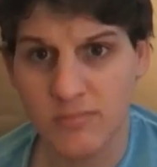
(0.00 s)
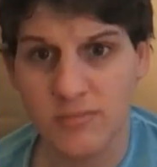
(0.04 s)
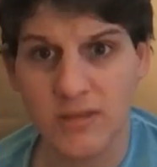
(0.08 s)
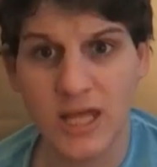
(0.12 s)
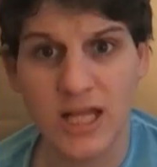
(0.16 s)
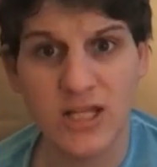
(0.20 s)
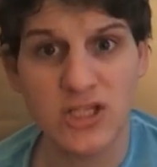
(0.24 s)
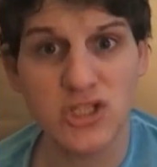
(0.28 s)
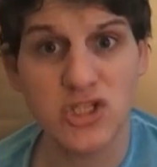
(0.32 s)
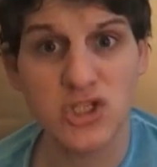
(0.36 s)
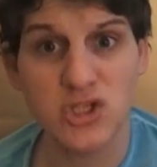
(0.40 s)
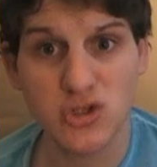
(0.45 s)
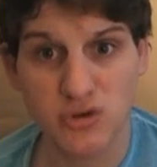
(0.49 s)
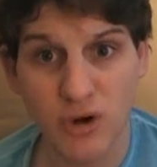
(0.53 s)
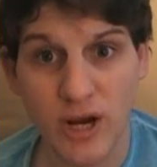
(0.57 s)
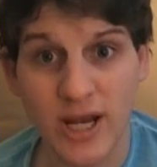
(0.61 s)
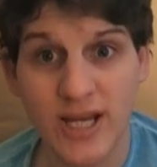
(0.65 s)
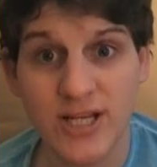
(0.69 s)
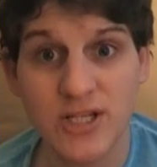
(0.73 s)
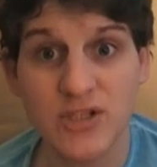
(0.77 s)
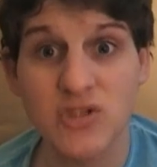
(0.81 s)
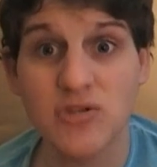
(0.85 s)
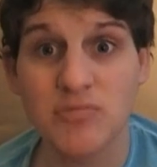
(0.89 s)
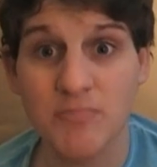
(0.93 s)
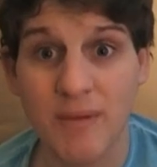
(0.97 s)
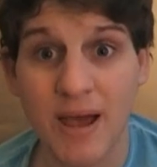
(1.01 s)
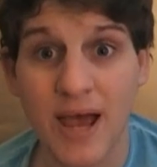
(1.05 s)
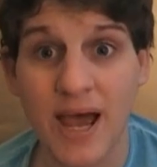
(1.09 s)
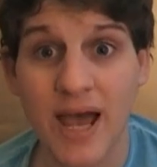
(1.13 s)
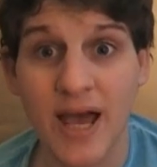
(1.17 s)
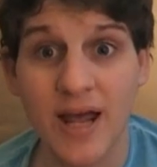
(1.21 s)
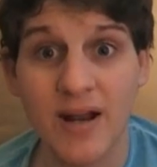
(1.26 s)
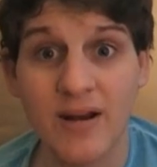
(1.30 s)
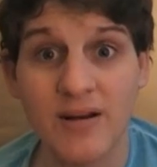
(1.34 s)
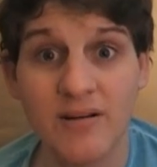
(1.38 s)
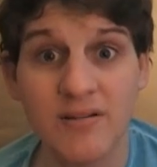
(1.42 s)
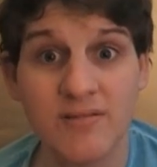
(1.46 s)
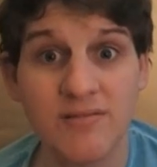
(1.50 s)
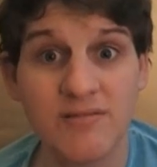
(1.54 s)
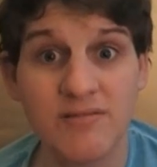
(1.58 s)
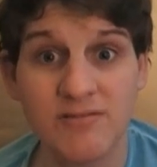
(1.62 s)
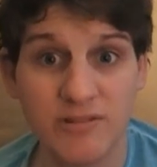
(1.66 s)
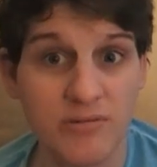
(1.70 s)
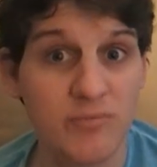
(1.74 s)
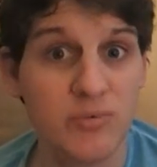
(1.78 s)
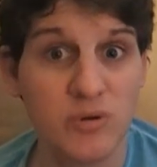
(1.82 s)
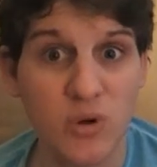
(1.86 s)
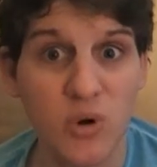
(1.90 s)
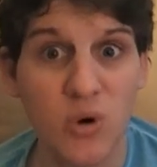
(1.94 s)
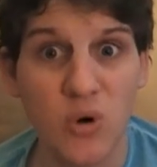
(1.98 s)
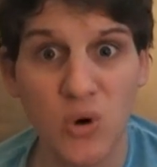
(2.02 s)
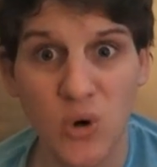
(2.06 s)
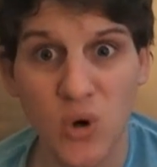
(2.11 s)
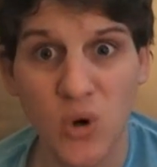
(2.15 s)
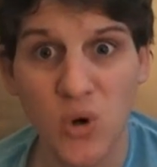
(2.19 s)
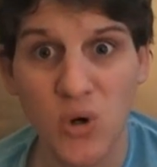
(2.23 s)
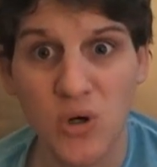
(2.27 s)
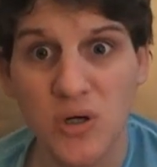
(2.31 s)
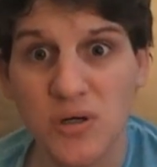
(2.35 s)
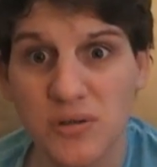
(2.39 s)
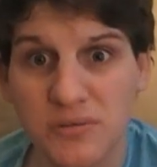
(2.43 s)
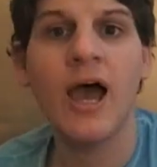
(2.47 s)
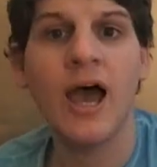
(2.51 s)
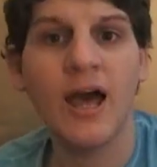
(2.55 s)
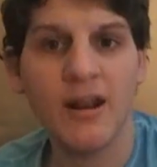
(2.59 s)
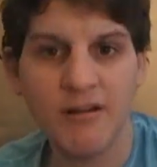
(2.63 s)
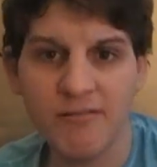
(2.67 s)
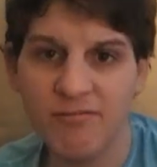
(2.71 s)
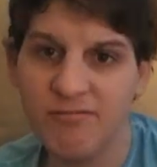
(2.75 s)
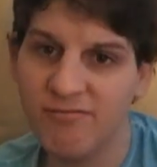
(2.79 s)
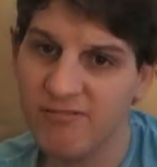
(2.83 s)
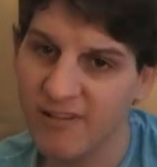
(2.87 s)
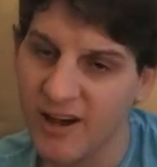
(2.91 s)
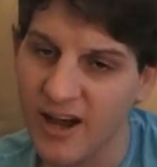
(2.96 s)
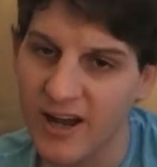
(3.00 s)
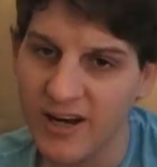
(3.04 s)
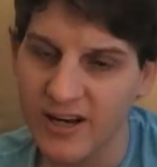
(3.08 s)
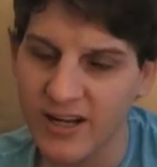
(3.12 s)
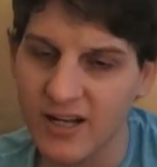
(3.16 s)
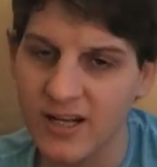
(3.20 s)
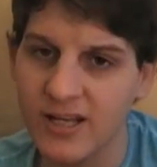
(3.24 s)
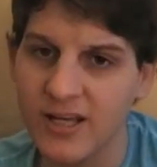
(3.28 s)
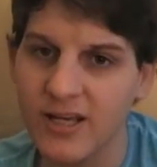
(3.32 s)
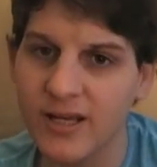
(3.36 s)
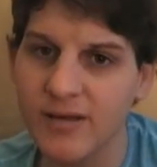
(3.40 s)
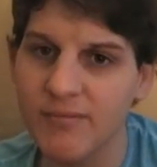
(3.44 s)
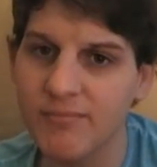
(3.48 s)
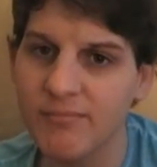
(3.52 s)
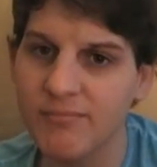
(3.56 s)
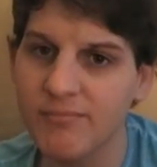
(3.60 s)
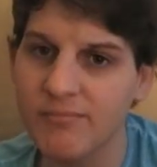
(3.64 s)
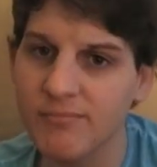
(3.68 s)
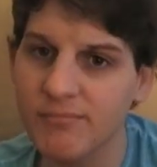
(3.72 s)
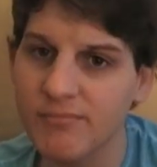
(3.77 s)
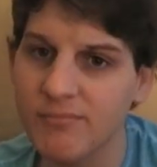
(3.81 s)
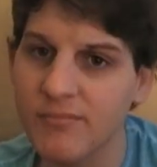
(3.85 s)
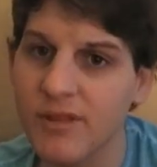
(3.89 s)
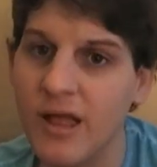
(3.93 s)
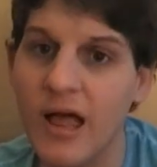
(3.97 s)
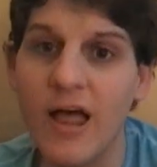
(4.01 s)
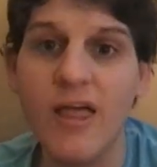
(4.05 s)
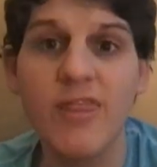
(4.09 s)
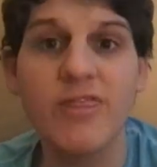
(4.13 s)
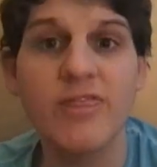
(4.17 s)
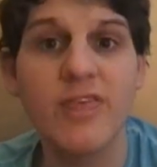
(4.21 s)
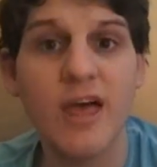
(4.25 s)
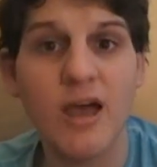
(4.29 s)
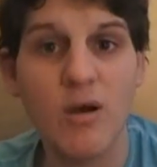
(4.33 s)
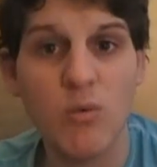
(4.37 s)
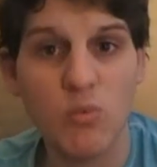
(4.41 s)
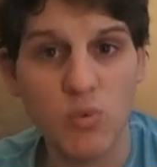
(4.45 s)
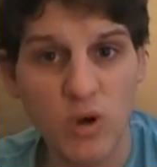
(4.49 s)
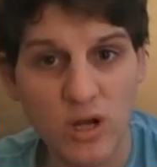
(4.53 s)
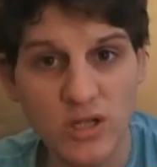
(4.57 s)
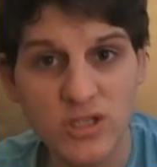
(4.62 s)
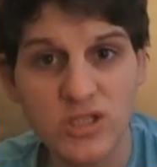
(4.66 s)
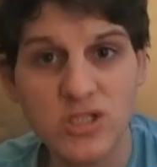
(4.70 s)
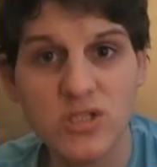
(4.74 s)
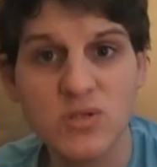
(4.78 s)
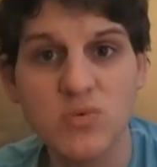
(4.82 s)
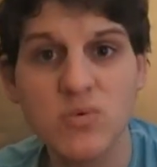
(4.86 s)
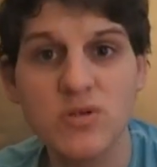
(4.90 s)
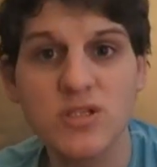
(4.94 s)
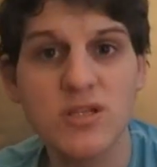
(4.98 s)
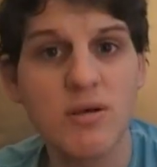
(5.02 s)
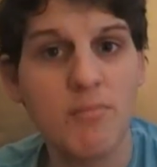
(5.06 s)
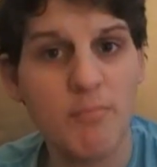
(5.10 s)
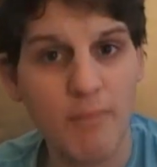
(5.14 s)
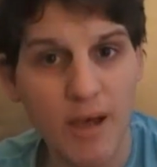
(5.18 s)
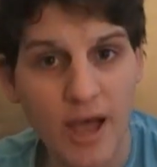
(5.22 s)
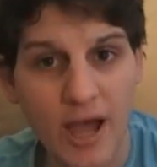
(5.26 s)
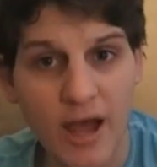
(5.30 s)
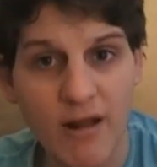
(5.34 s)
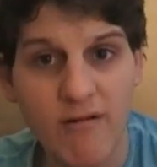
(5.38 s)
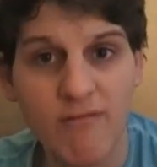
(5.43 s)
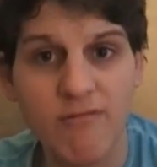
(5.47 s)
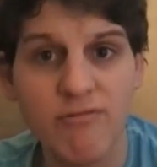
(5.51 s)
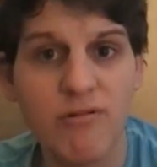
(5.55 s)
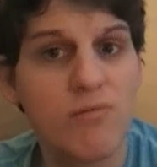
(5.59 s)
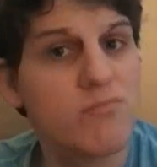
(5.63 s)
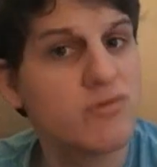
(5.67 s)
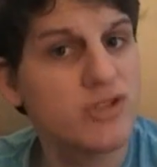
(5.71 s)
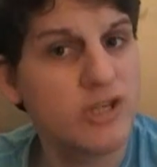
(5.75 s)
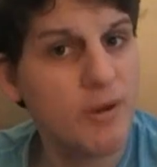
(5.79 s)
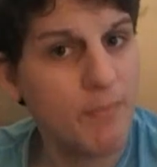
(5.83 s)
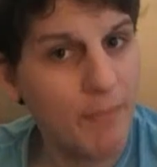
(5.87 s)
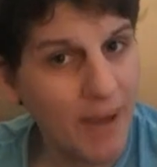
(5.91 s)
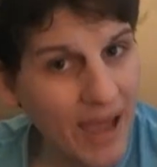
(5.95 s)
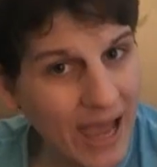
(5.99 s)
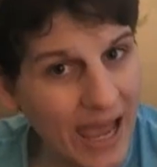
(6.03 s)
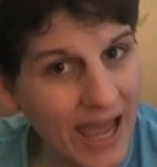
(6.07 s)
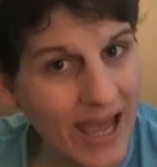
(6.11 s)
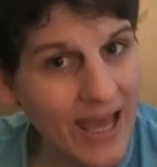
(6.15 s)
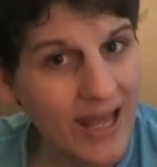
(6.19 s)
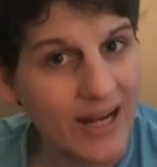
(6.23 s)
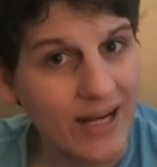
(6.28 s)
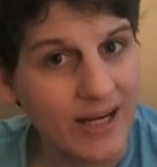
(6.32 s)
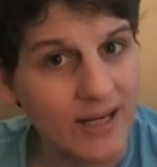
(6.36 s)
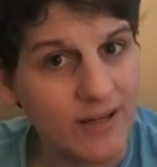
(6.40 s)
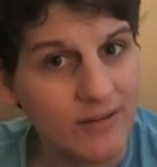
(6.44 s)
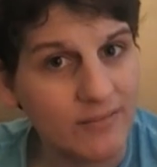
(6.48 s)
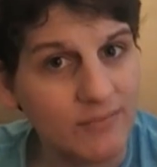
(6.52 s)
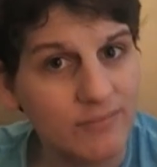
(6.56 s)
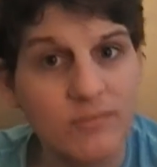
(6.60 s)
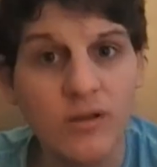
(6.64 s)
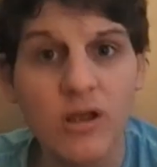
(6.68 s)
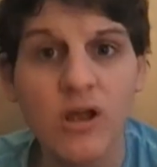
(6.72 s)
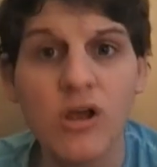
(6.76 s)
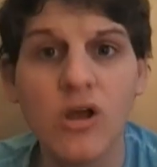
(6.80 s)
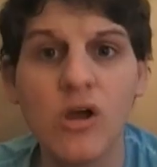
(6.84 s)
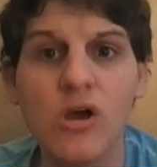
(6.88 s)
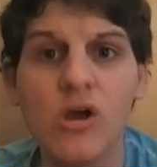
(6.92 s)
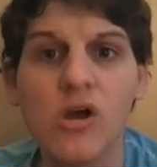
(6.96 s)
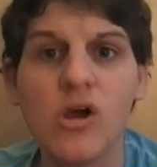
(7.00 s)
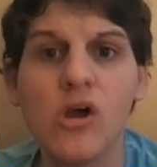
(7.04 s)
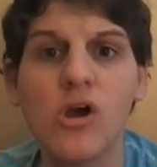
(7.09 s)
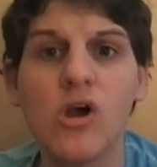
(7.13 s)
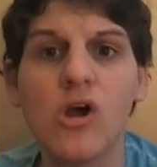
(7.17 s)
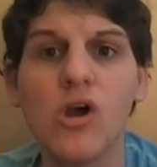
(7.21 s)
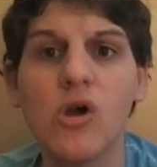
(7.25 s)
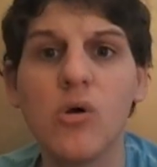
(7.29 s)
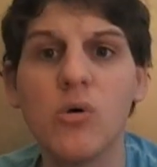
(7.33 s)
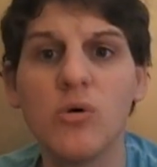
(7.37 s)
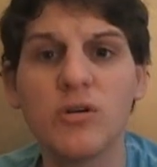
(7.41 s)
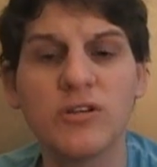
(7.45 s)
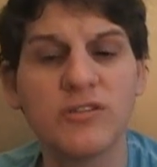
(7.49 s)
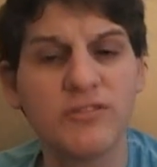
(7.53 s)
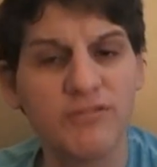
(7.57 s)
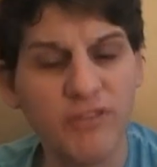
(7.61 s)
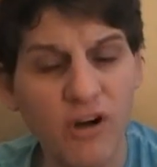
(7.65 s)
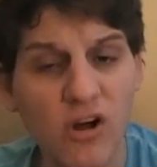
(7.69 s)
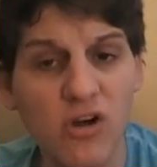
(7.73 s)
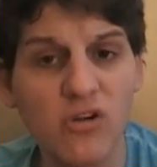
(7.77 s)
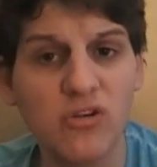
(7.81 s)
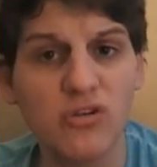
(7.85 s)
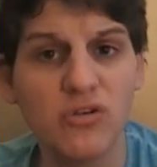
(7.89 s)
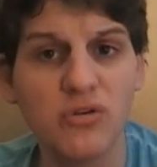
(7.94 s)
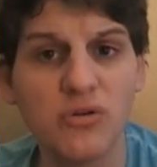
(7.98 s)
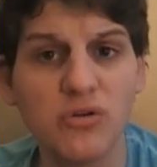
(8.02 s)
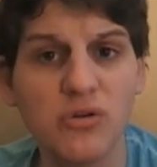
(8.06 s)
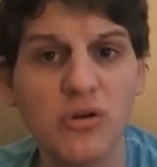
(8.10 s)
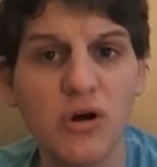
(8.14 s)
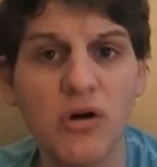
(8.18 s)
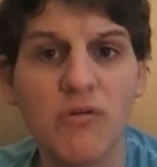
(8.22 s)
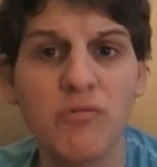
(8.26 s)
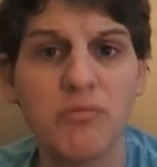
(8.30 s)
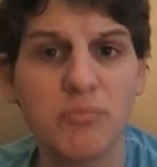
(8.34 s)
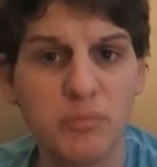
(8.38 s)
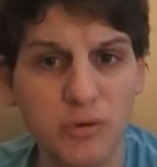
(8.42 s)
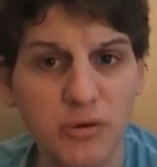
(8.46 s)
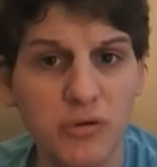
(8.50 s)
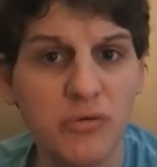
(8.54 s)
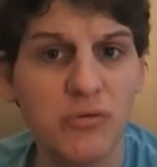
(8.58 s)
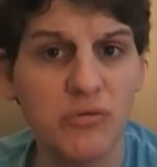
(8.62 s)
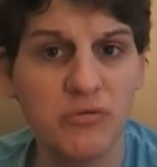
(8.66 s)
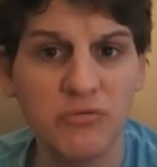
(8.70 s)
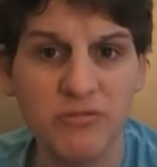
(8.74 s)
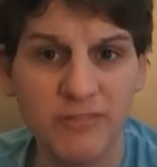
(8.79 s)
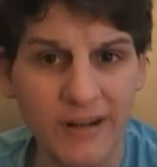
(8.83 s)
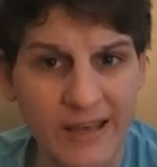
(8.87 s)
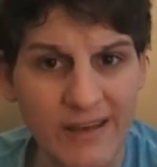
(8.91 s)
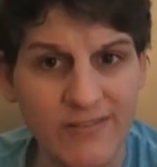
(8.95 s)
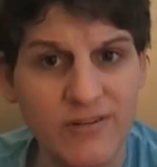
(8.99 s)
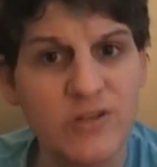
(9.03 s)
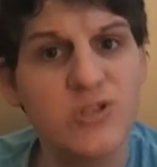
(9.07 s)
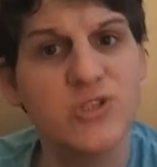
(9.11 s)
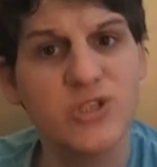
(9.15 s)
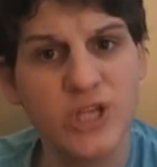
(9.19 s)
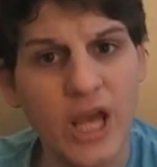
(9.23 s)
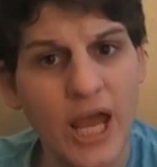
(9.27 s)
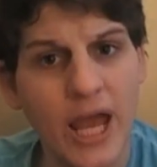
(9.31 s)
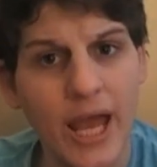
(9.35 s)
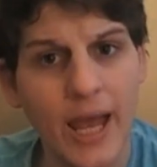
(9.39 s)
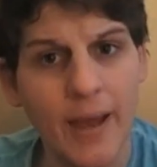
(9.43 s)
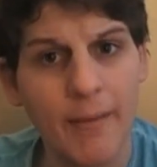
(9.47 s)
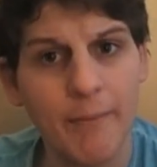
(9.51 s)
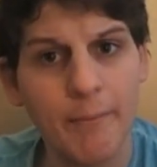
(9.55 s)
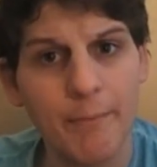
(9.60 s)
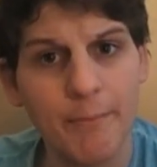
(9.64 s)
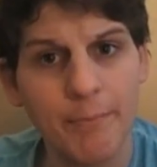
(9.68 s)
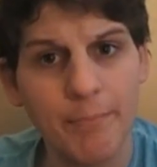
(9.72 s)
That strange man from Cork. And finally, there once was a man from Japan who was fond of prune-flavoured jam.